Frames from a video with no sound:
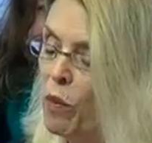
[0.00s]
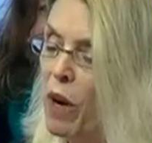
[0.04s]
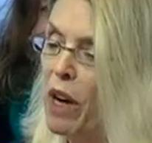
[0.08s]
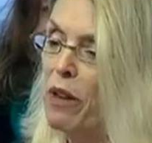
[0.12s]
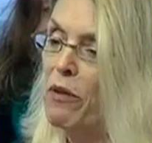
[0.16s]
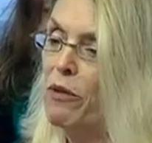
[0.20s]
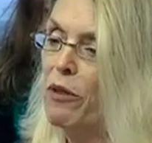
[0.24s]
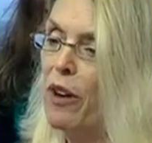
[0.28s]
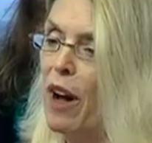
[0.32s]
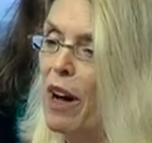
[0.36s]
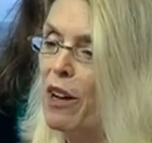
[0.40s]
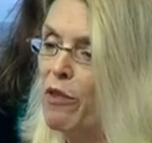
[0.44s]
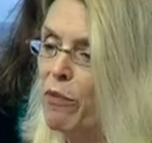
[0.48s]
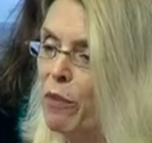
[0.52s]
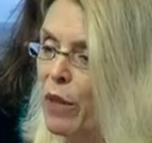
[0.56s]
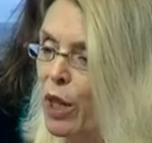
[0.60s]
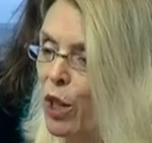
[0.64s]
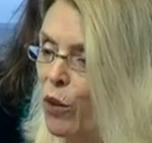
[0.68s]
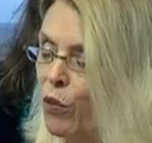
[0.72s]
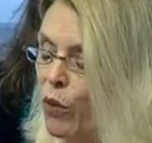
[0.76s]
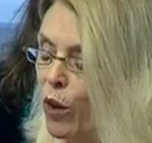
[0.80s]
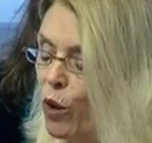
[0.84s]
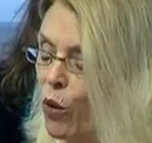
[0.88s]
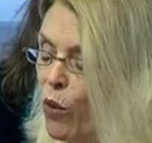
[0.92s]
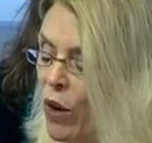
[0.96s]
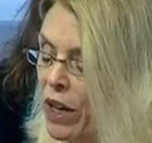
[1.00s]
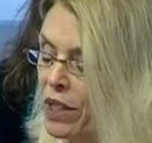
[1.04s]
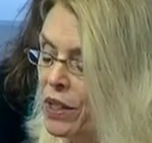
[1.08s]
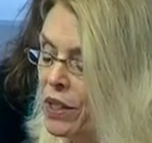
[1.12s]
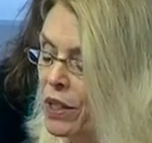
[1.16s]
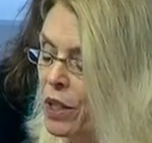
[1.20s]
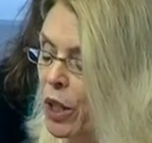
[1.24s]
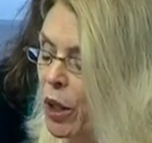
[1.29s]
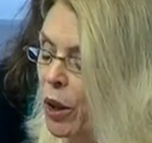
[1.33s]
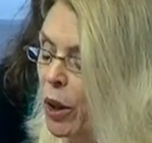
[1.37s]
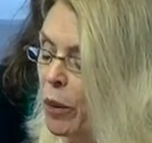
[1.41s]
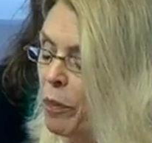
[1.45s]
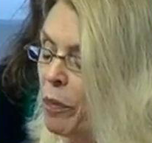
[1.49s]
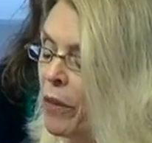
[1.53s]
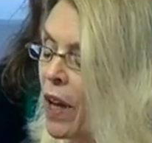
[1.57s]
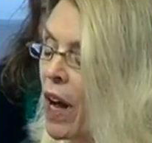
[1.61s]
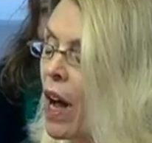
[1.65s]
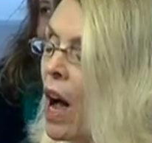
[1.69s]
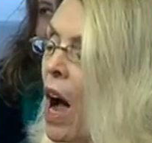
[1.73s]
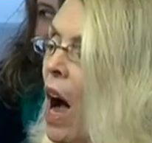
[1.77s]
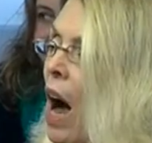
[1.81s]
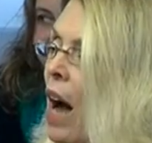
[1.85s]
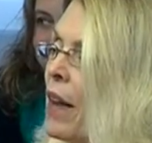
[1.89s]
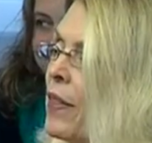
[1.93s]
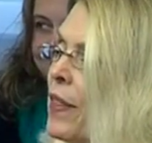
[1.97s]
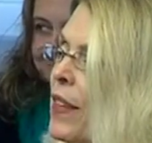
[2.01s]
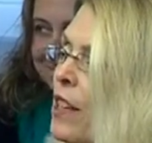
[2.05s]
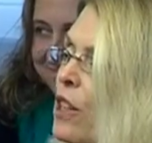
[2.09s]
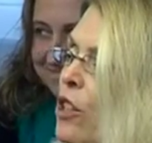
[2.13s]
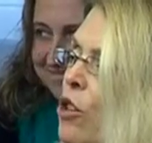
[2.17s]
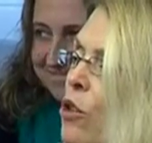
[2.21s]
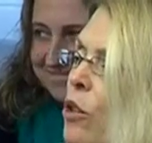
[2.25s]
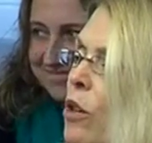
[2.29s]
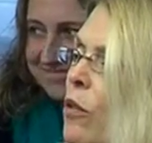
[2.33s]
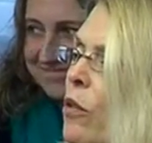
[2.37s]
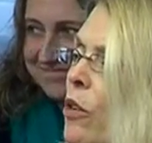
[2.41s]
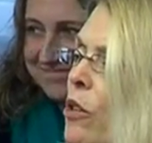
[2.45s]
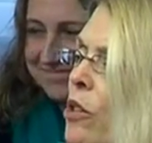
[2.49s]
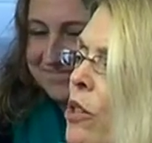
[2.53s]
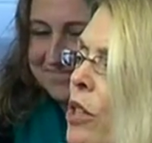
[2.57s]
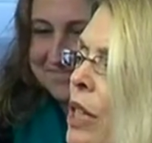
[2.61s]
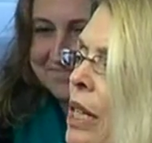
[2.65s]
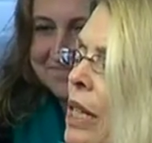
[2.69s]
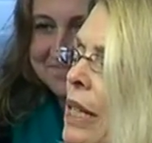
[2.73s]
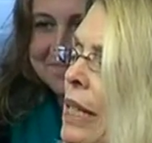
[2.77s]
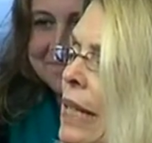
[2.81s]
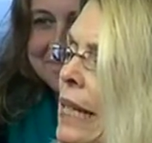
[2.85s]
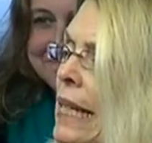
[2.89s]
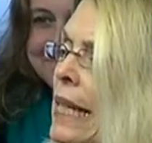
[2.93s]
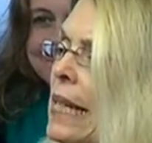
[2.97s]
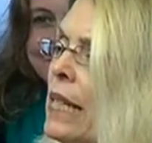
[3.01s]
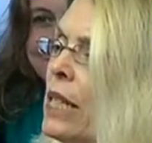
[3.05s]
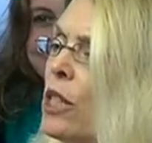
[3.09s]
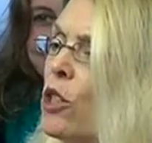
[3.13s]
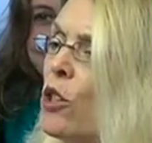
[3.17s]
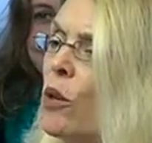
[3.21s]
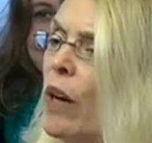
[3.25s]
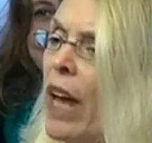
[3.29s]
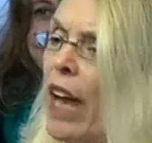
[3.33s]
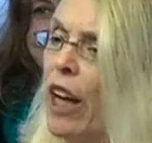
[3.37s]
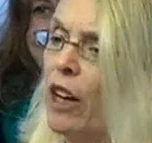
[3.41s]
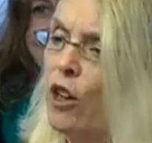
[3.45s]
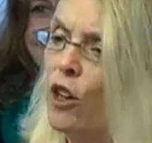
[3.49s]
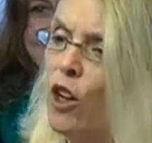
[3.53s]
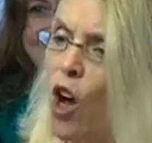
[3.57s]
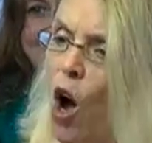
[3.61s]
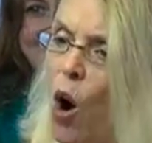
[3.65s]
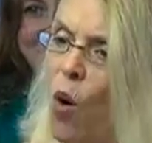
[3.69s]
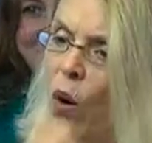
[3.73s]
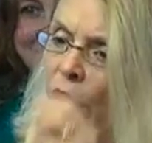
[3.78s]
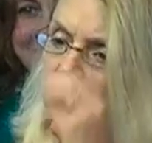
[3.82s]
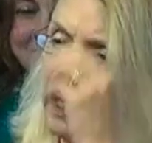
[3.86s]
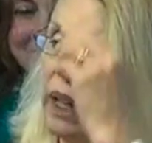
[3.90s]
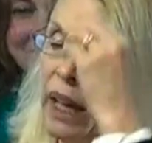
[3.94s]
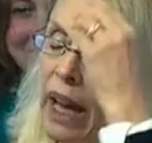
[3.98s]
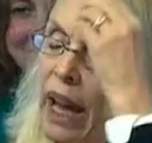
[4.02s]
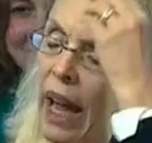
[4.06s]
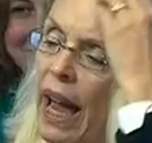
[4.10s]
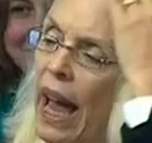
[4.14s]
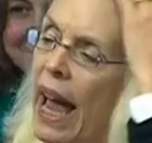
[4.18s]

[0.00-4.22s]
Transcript: my 5-minute request here. I think universities need to get going.